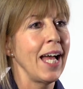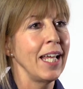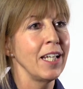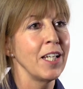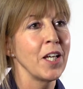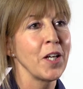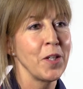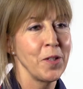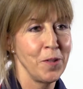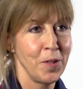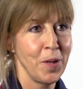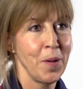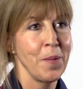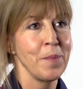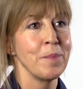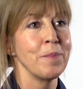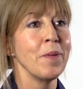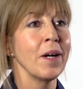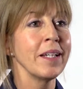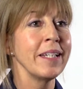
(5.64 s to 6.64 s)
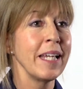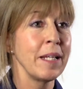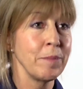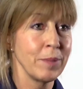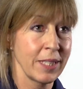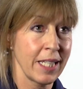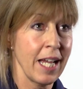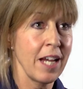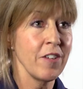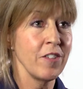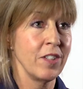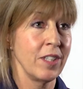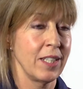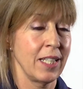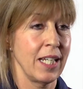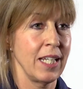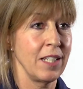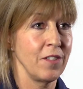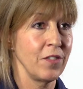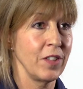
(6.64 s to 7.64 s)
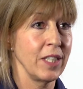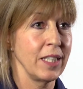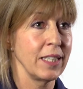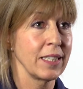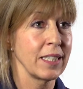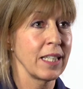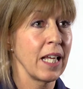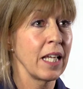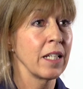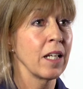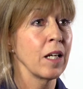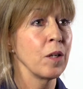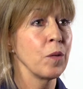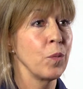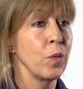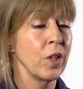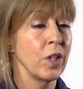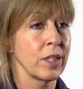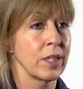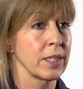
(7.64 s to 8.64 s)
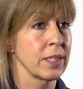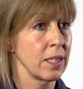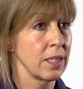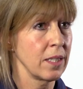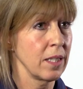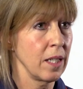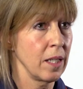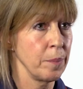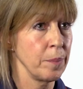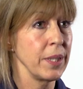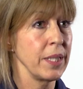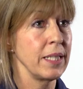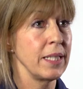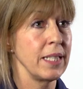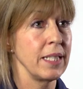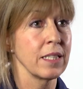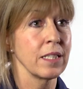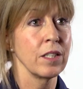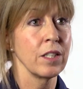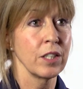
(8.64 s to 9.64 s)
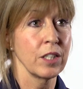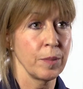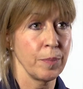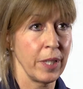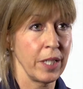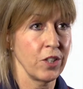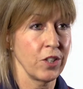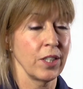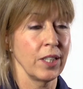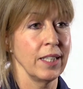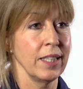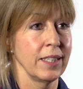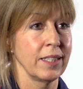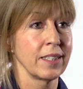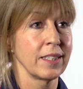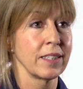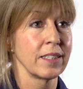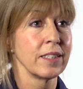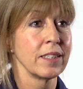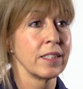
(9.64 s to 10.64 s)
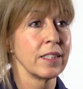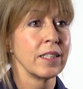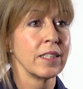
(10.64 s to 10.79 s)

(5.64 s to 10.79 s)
Hello, my name's Karen Davies and I work as a diabetes nurse specialist.